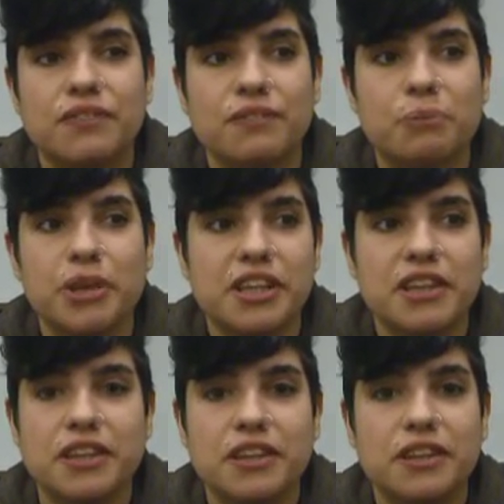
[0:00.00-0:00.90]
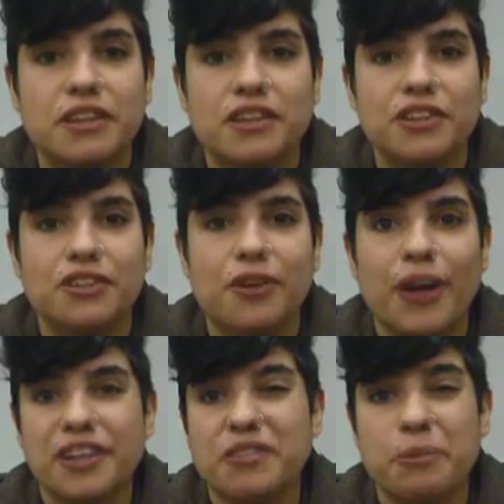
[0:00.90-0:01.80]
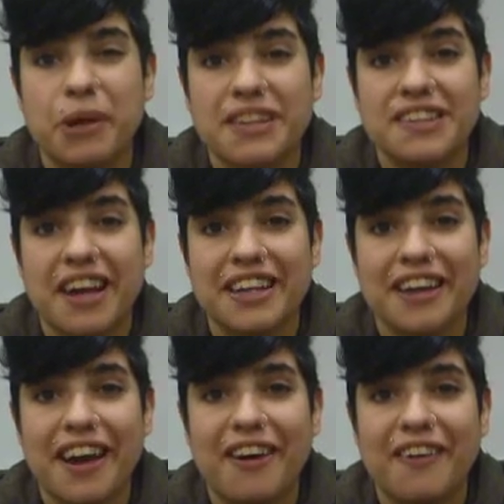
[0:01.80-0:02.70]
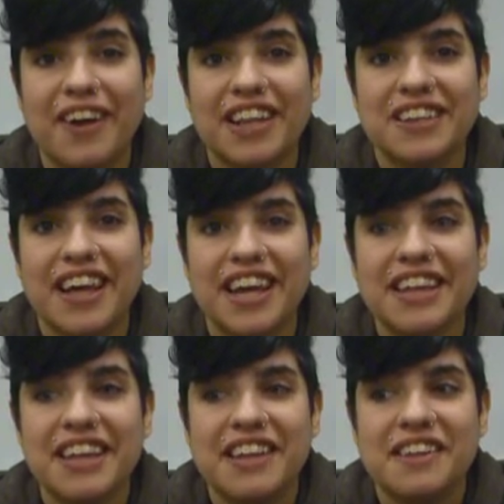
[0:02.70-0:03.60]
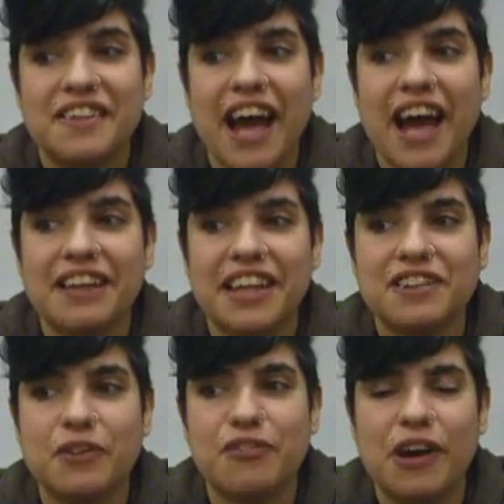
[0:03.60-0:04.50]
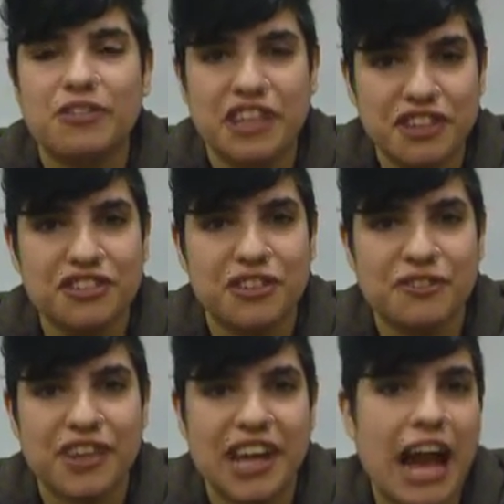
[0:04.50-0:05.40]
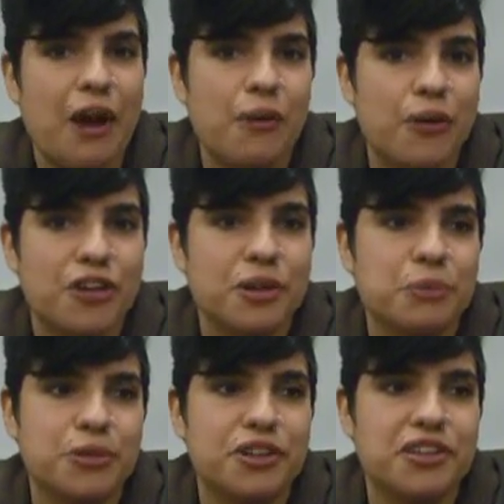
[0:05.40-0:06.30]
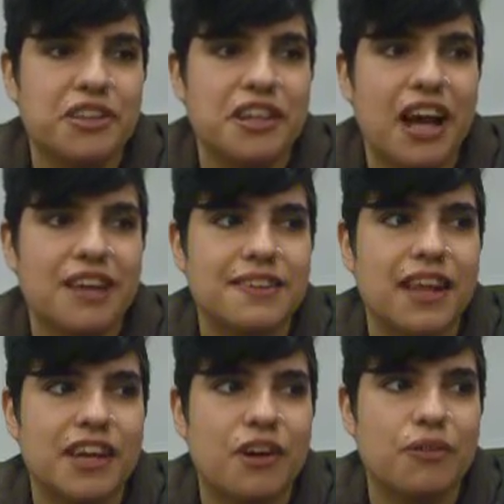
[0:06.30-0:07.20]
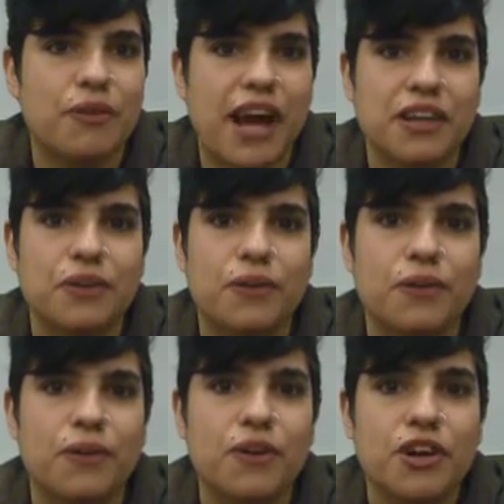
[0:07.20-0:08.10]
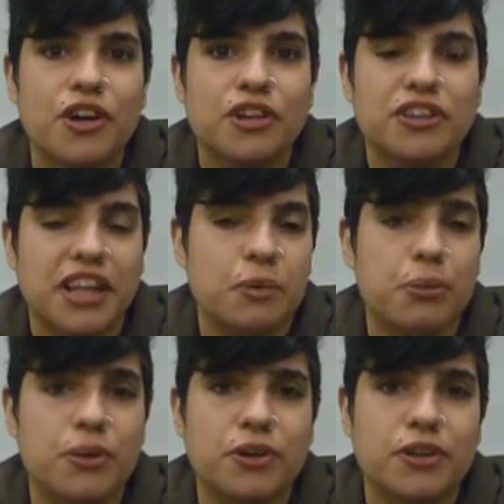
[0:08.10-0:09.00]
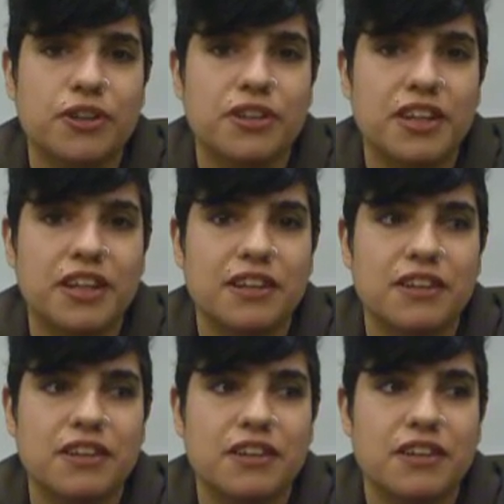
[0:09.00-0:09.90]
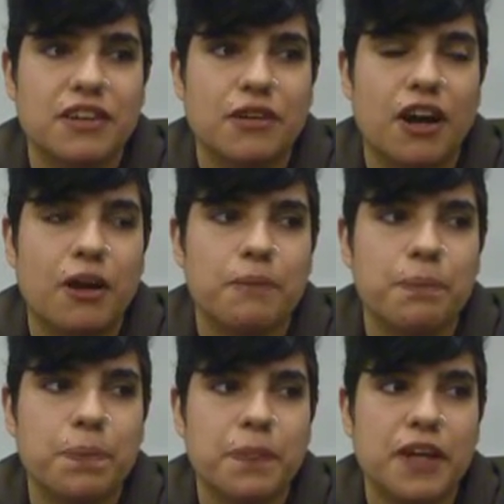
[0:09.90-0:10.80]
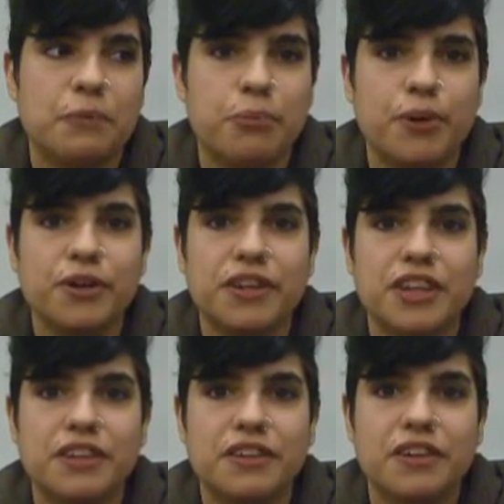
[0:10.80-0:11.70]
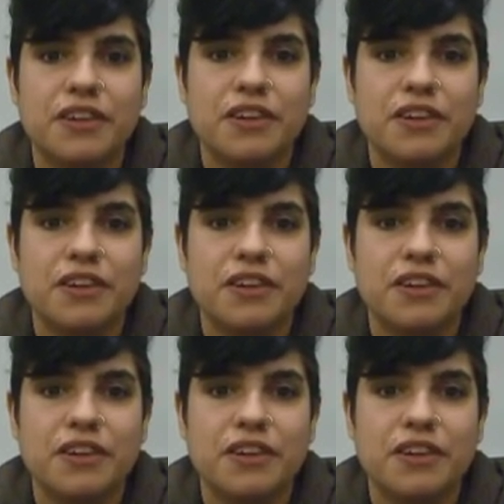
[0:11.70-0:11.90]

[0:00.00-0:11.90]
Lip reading: Biggie. I live in Bed-Stuy now, and the foundation of like our community as like a radical neighborhood in Brooklyn